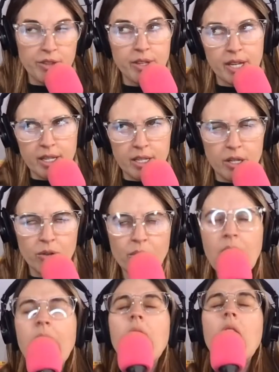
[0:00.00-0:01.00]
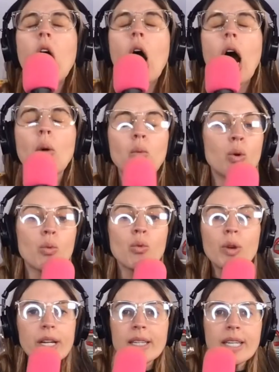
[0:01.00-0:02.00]
Thank you. Uh, were
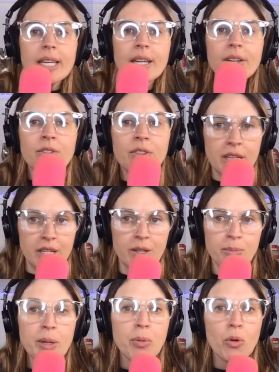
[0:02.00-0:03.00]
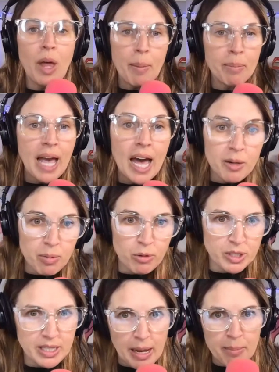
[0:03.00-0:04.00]
really the people that
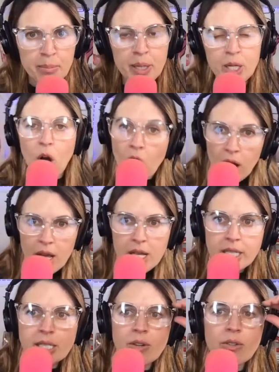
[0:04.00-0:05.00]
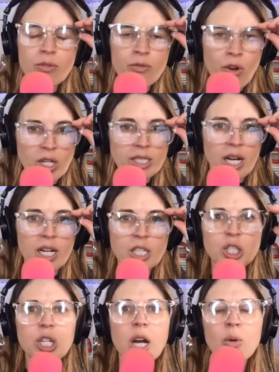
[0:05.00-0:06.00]
catapulted them because Von
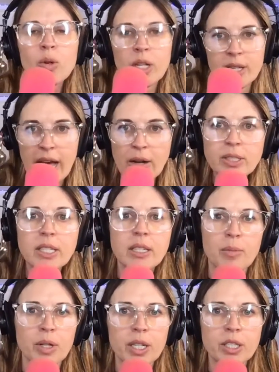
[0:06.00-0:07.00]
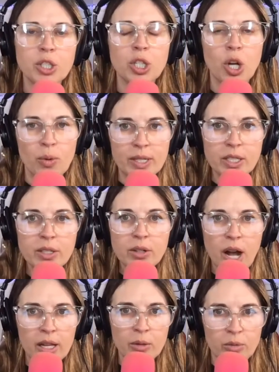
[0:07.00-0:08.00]
Dutch would allow celebrities to go into their
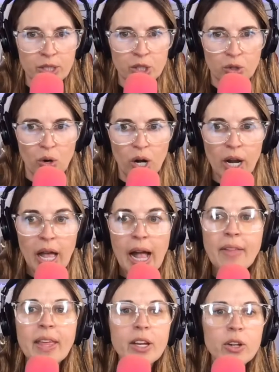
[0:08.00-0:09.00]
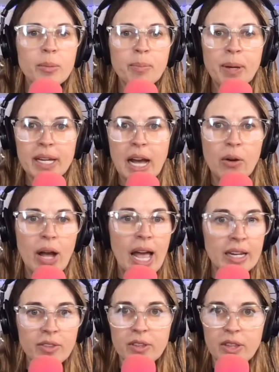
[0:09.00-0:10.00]
Hollywood store. They could pick out
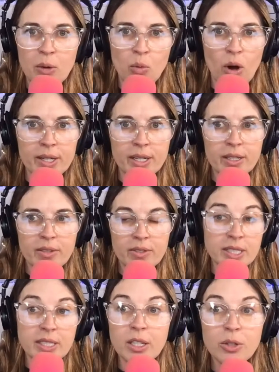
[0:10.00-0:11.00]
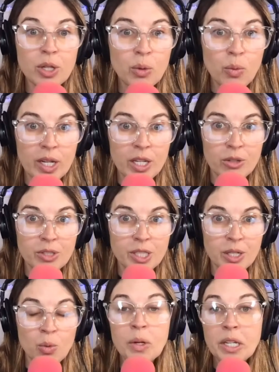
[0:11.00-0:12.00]
anything they wanted. This is including Whitney
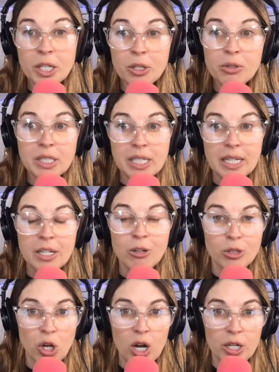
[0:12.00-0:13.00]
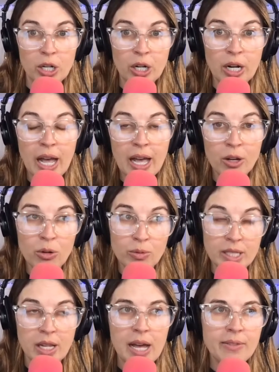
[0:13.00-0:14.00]
Houston. Whitney Houston, her daughter, who was
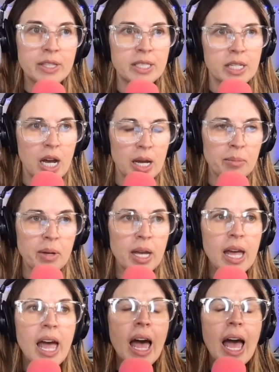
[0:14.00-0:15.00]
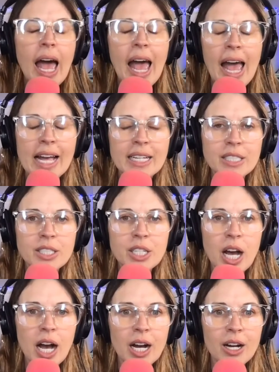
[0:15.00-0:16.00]
alive at the time, and
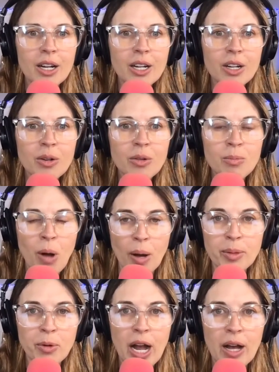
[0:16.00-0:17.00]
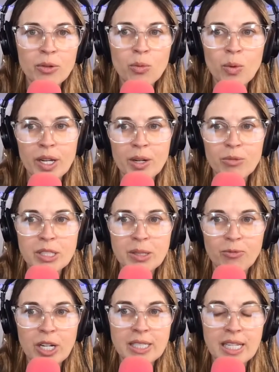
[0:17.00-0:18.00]
uh, Bobby Brown went in with some
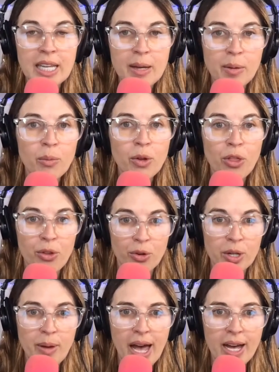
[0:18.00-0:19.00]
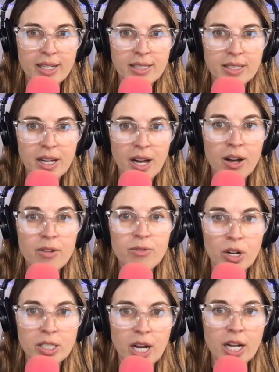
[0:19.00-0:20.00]
friends. They came out with 30 bags of
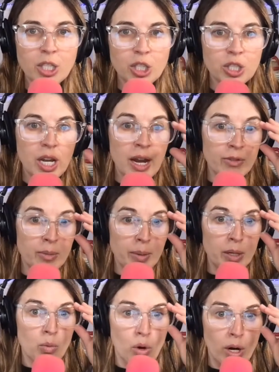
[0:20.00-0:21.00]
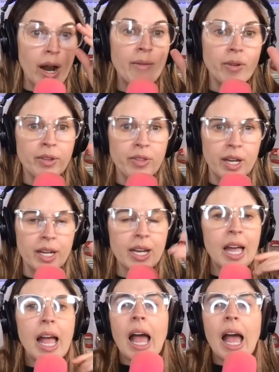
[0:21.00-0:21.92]
Von Dutch. Everybody wore everything.